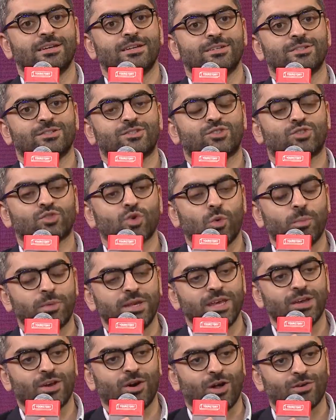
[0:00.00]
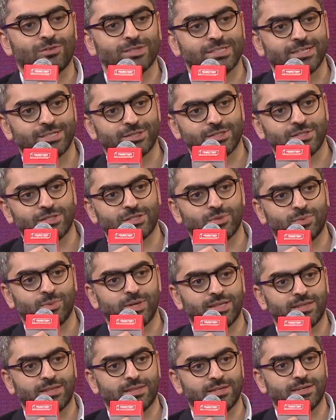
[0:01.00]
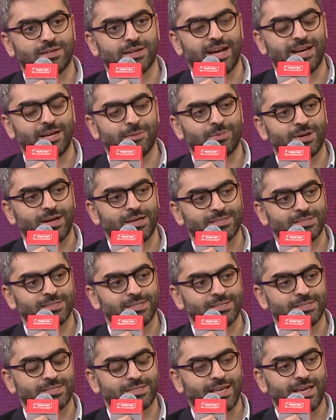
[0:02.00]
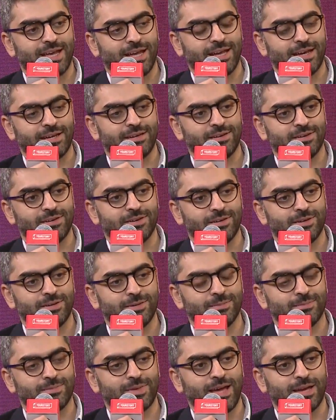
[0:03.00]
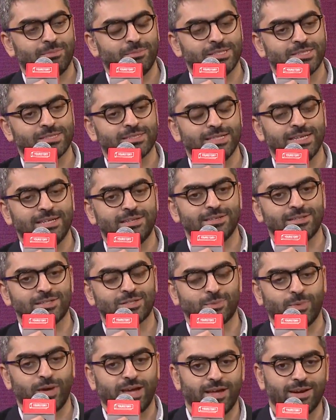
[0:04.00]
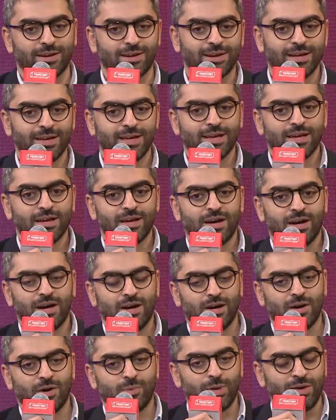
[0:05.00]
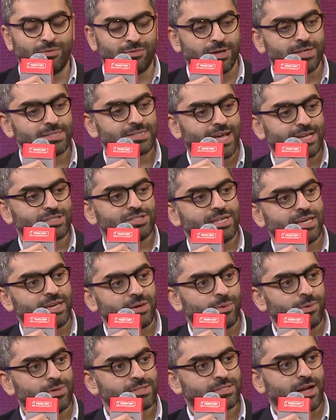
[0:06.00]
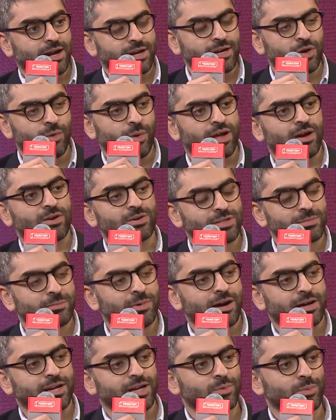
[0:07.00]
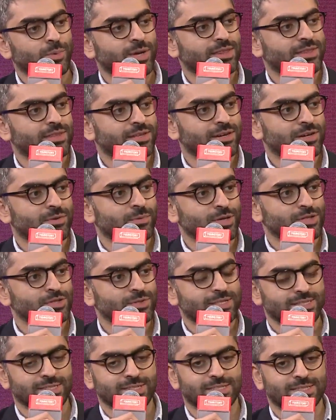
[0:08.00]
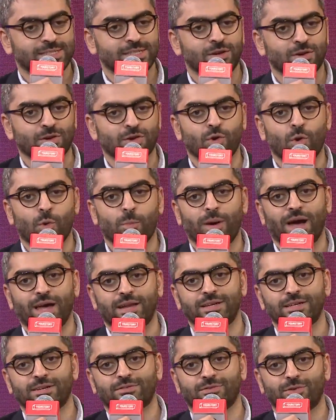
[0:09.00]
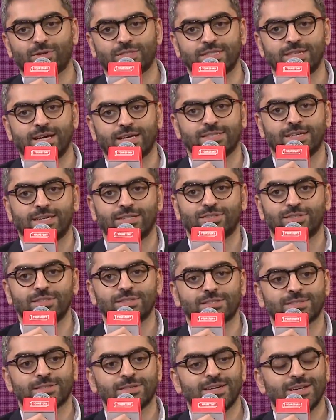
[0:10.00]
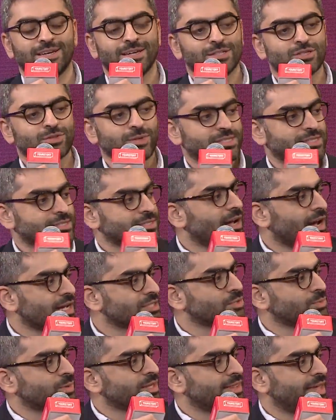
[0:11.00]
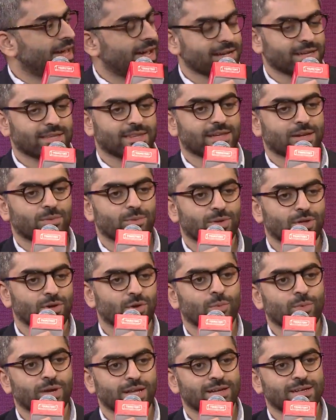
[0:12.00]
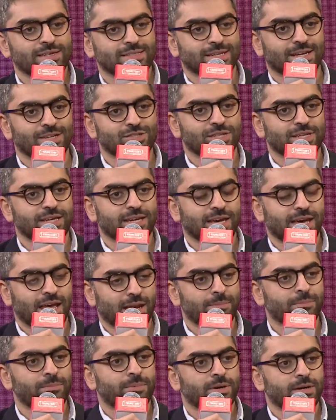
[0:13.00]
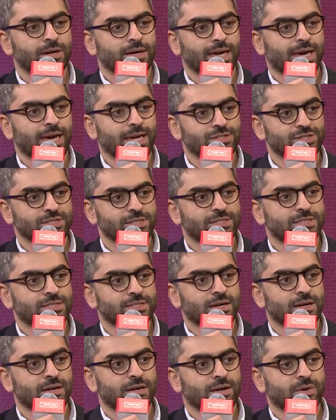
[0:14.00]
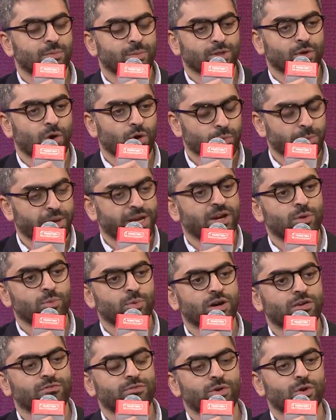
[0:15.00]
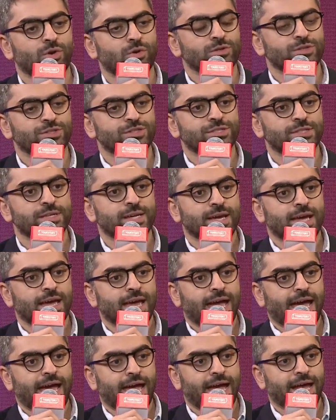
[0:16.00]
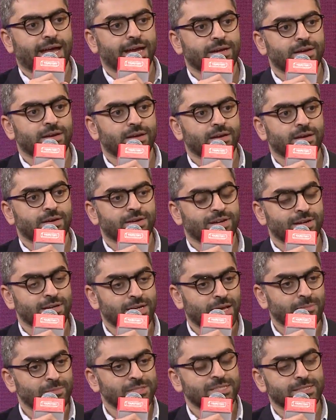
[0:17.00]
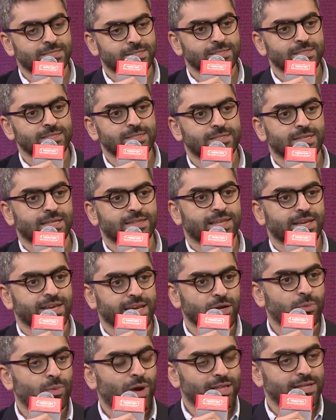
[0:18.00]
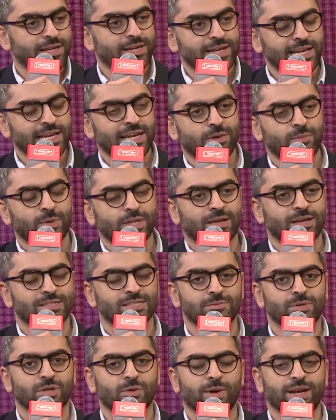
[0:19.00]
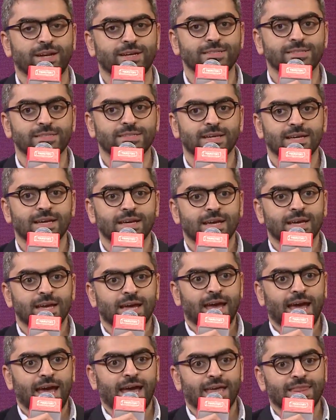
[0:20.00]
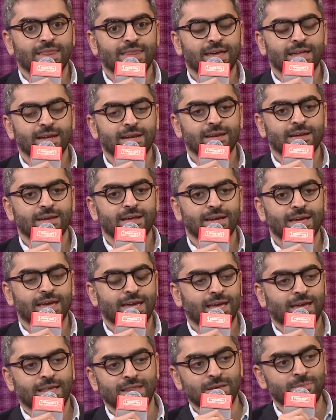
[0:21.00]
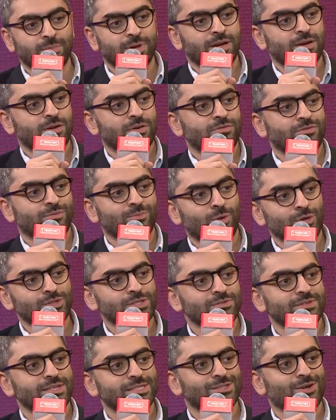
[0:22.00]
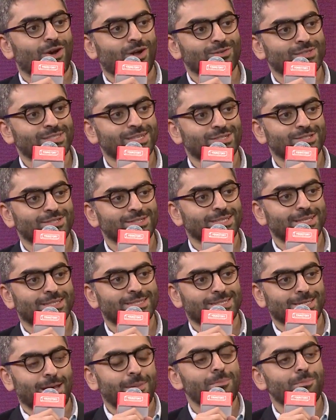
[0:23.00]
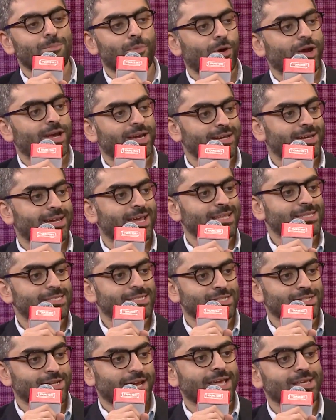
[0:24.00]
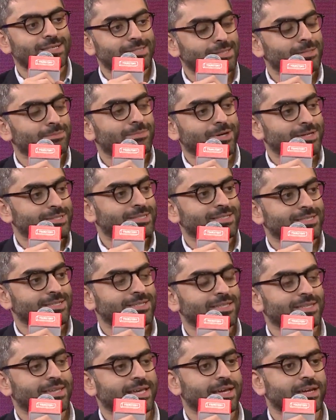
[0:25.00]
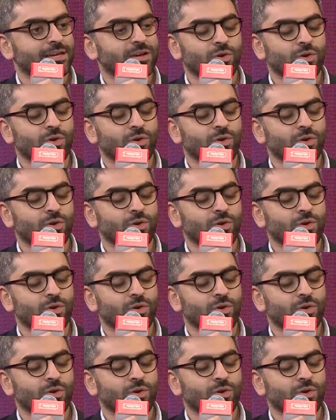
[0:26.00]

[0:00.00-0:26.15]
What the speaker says: so many conversations with enterprises and business leaders where we first actually started going out to the market with a virtual assistant or a co-pilot for CX agents. So it starts with that we'll essentially help agents with automated workflows and real-time assistance that they need while they're dealing with customer queries. And then in the middle of most of these conversations, at some point, it strikes the person that,